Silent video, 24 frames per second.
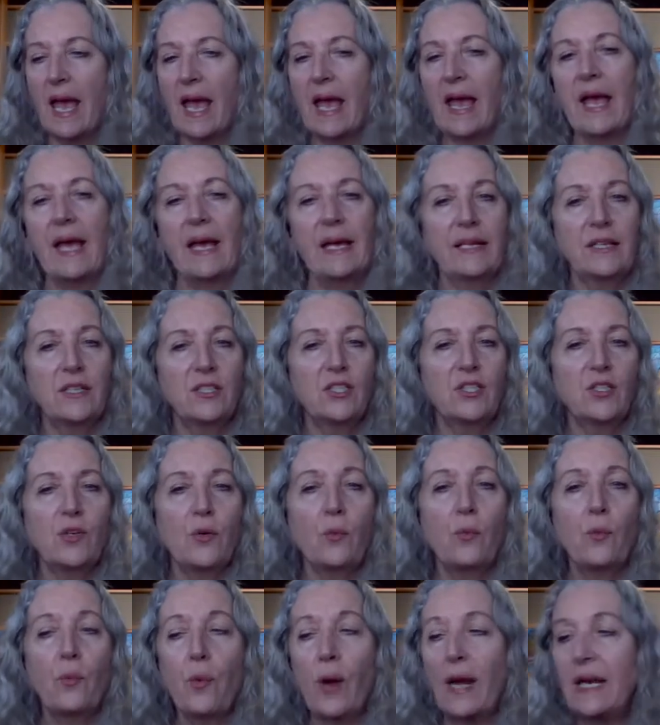And so
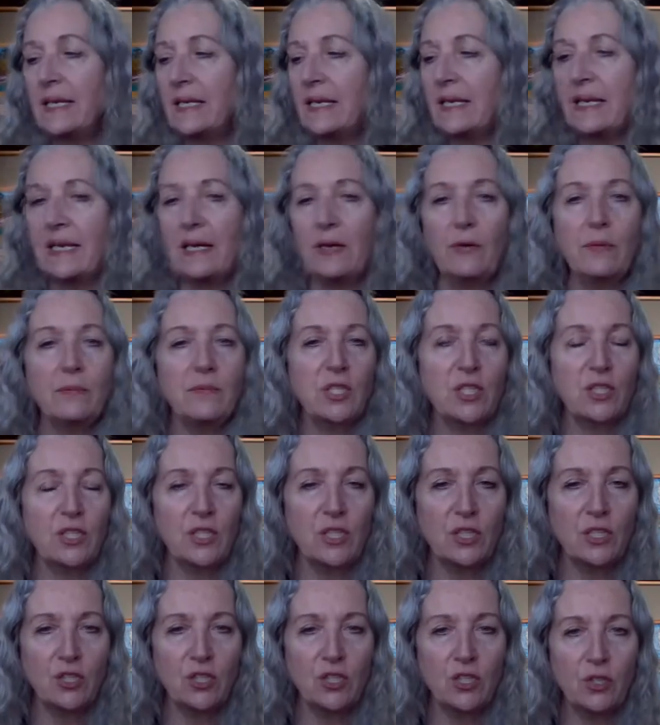right now I'm just
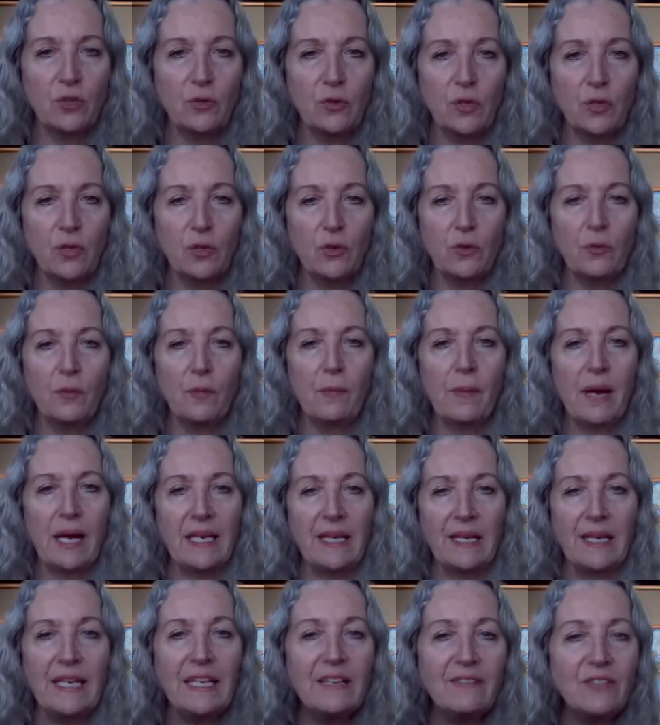going to show you my
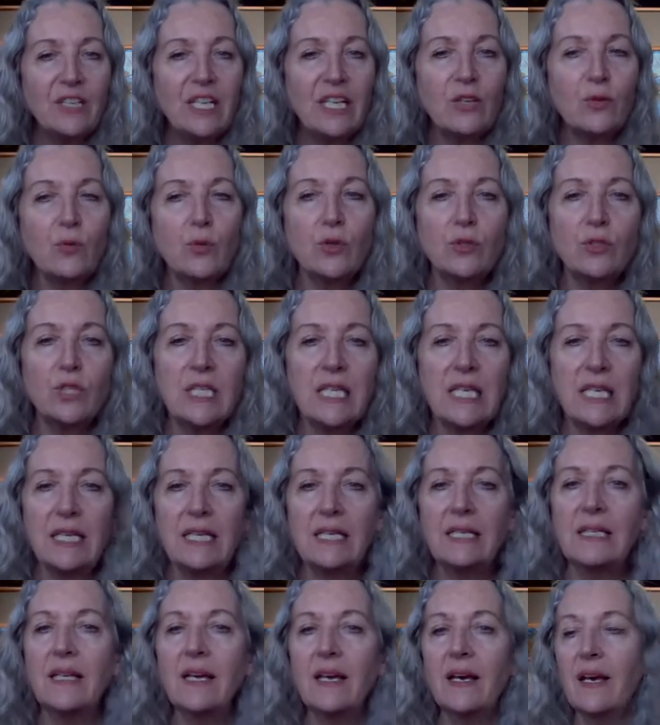evening
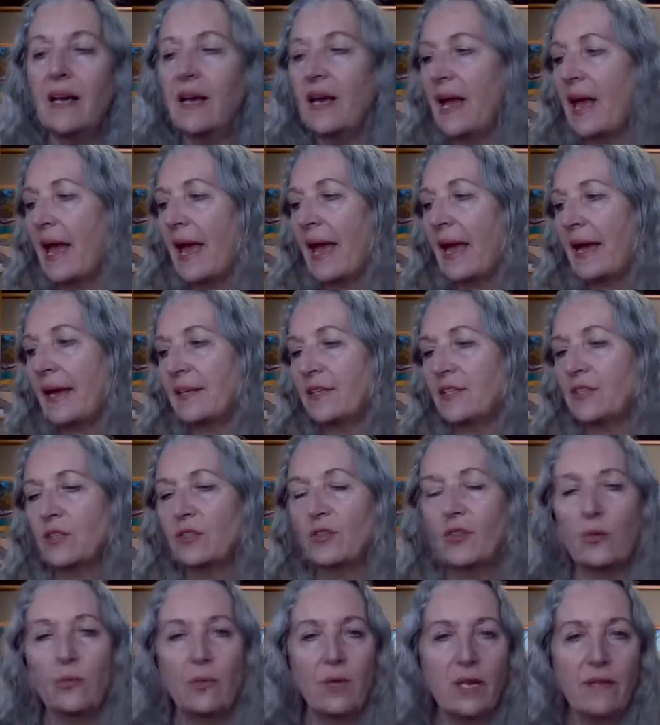routine and
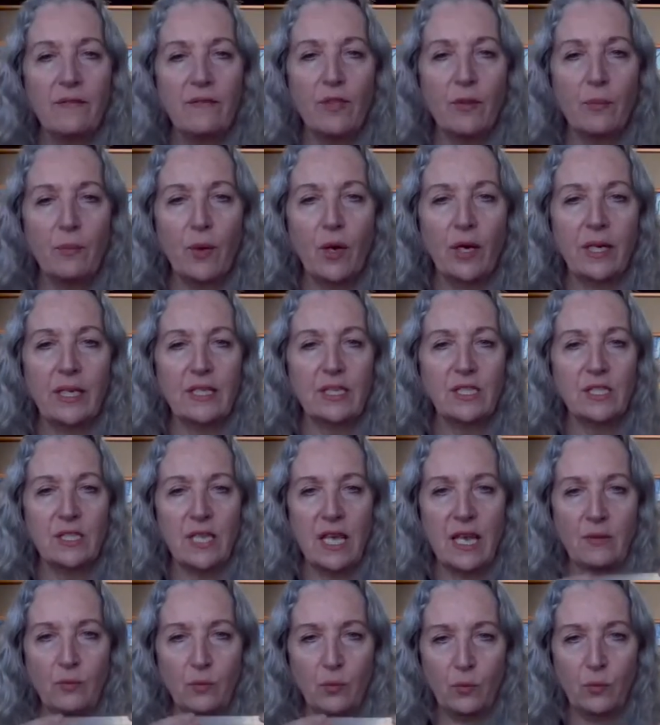3 of the products
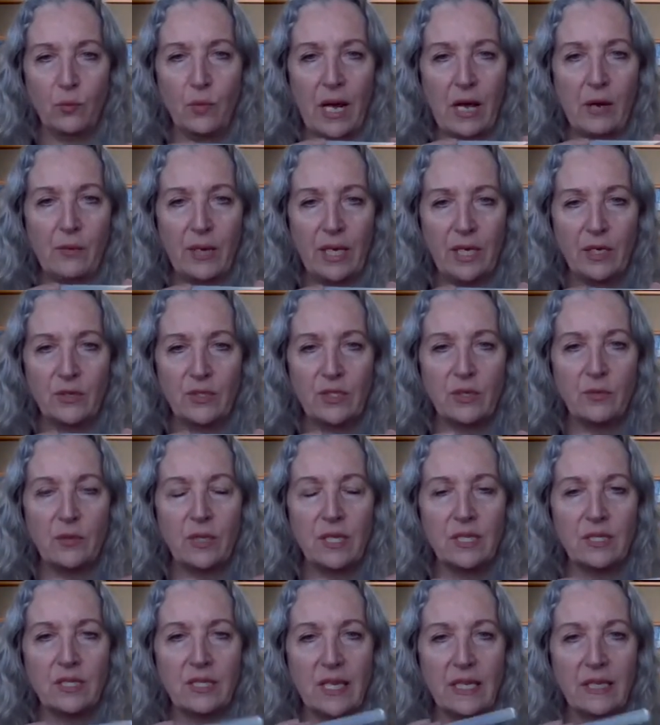and how I use it with
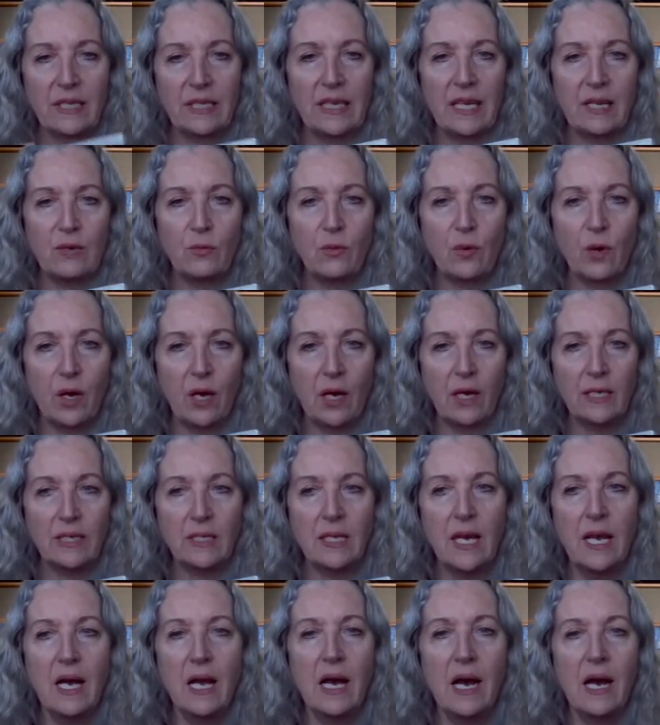the selenite rod.
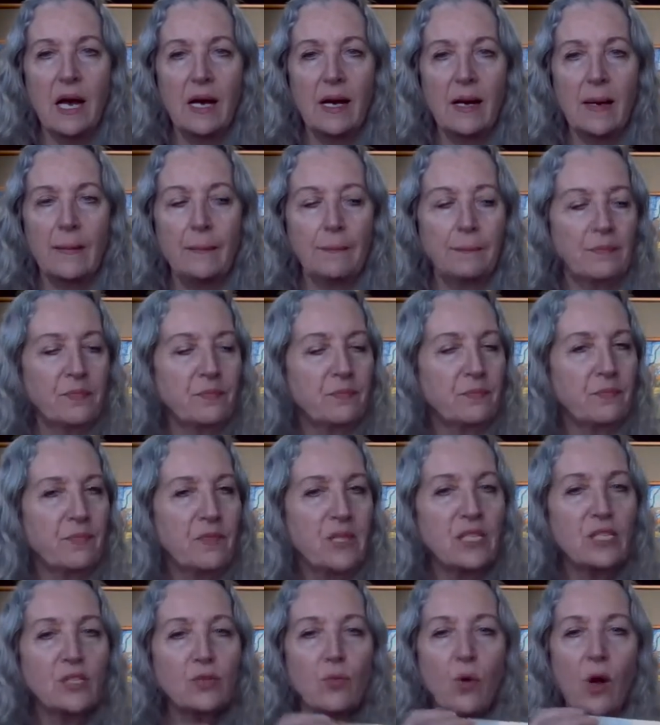
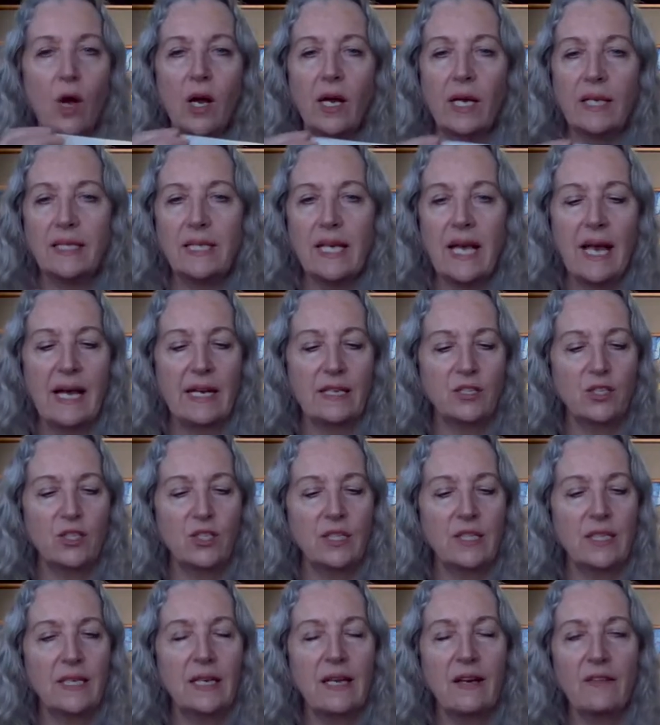This rod,
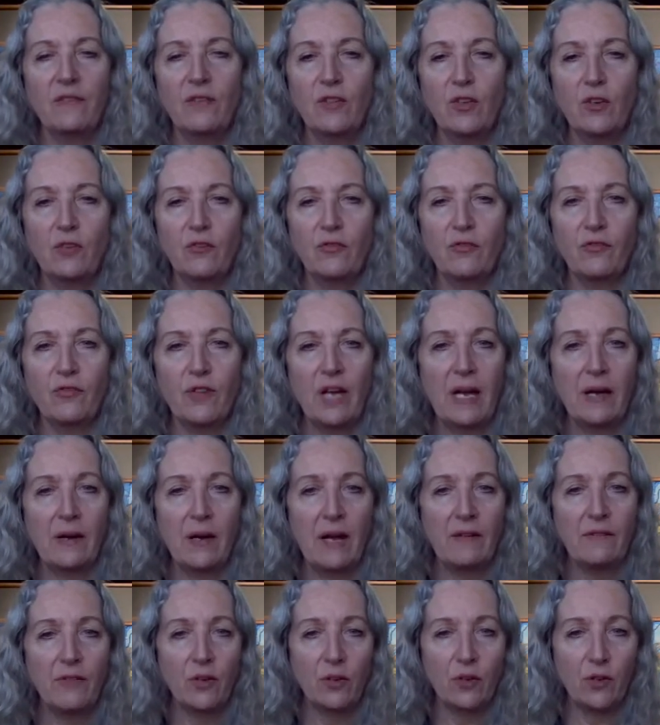actually, if you've
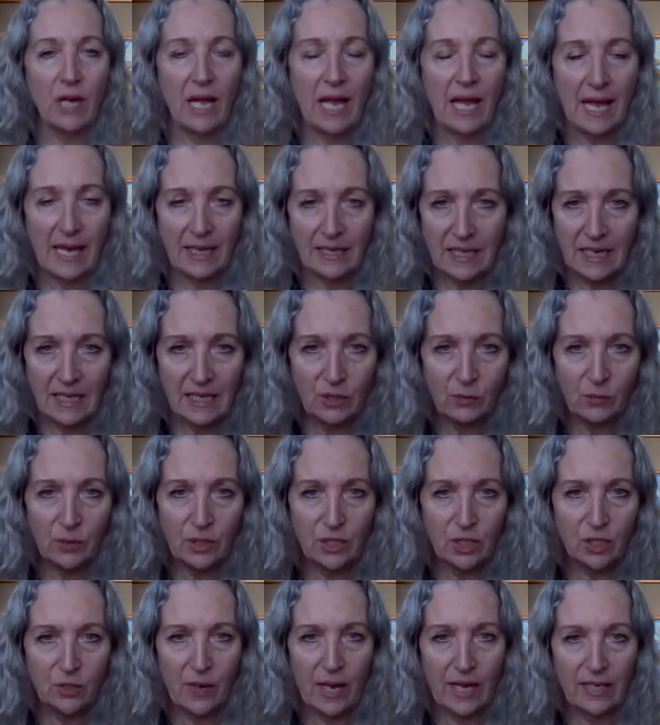ever had anyone
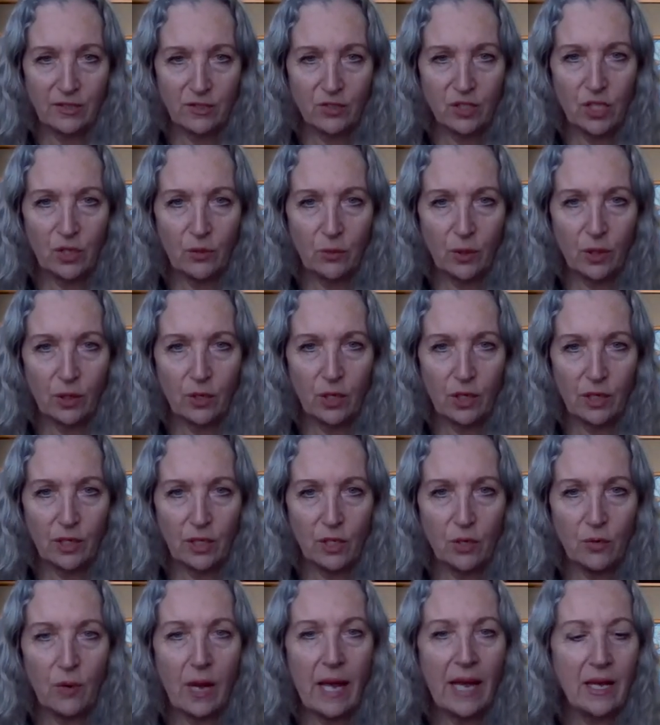do energy work on
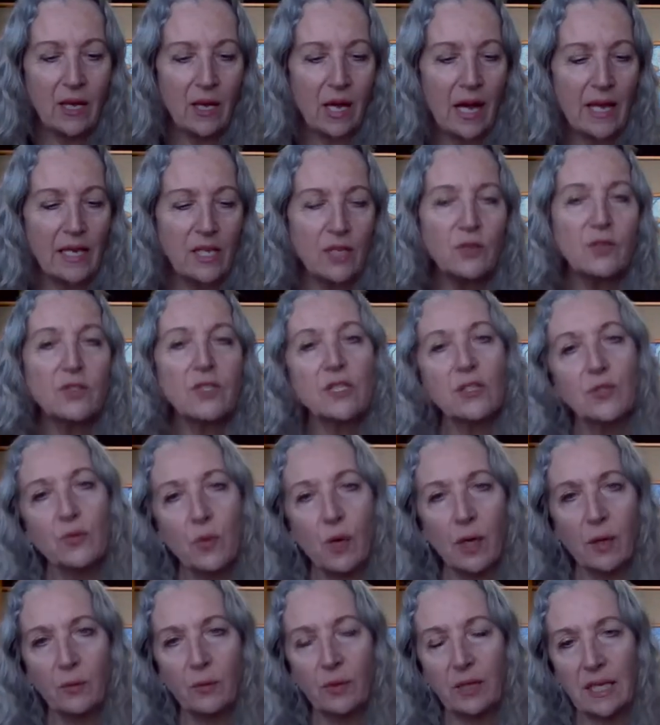you, I use this
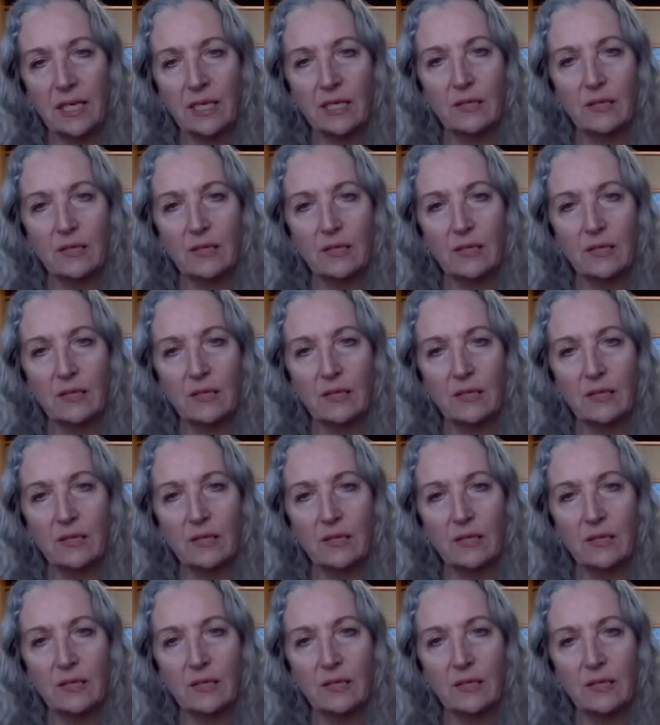rod when I